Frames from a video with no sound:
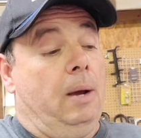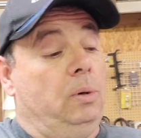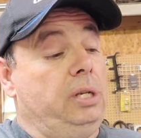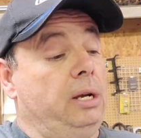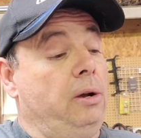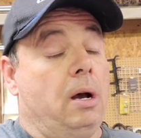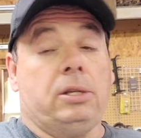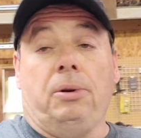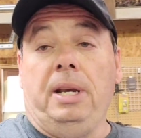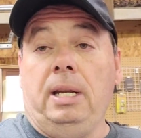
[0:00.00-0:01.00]
Now we'll tell you,
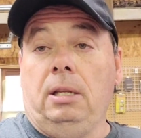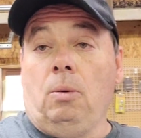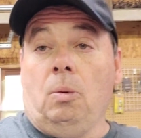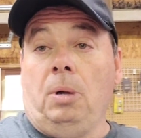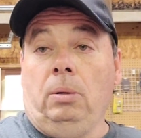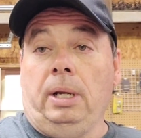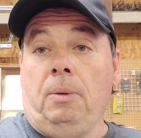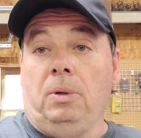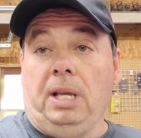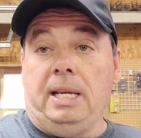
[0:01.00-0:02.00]
also heated the door
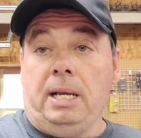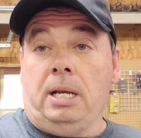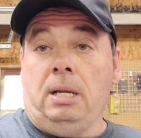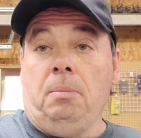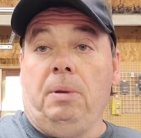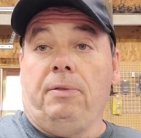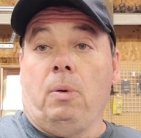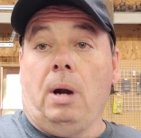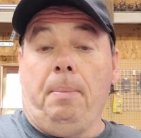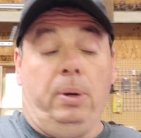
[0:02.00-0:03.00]
molding with the heat gun
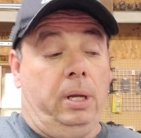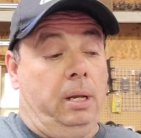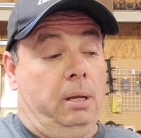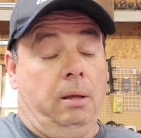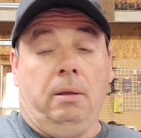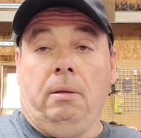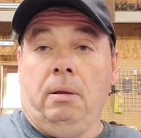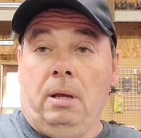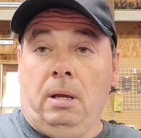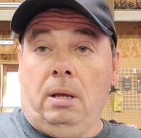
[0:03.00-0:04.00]
before I put
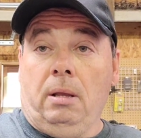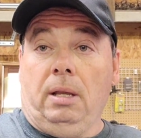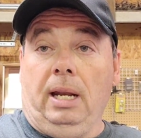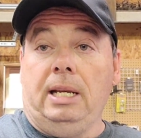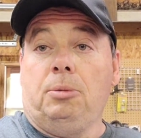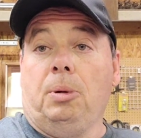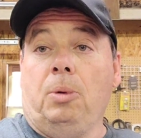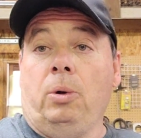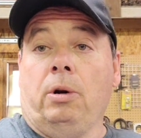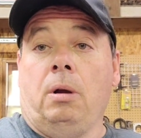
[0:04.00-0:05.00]
the adhesion
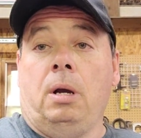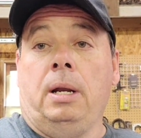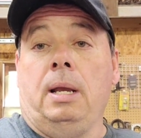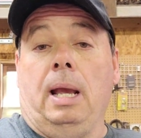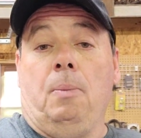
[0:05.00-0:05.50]
promoter on.